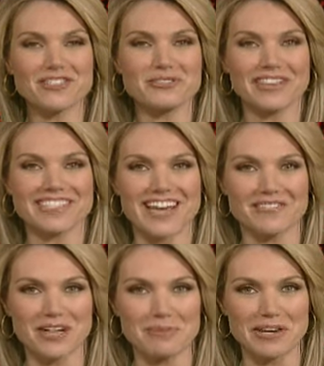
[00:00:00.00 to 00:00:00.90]
too late to have
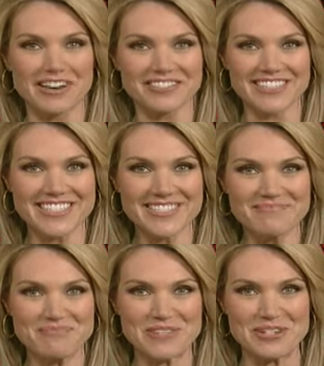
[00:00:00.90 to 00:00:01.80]
a cup of coffee, is it?
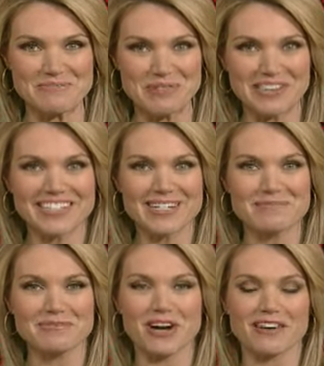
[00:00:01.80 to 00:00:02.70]
Well, your morning cup
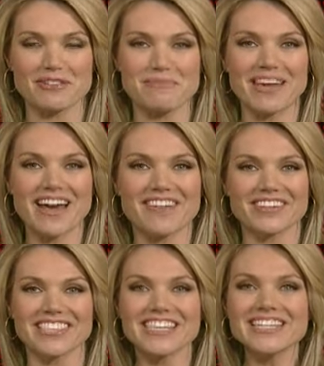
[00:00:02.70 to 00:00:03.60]
of coffee may have
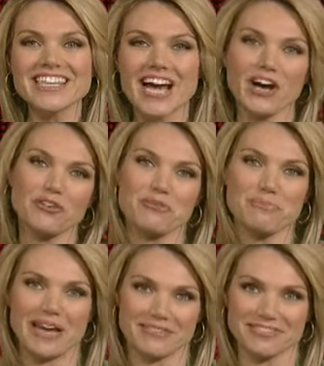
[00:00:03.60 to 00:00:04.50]
a hidden health
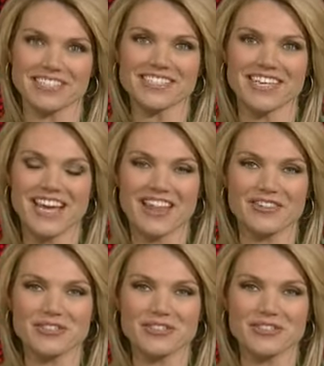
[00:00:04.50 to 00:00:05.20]
benefit. There's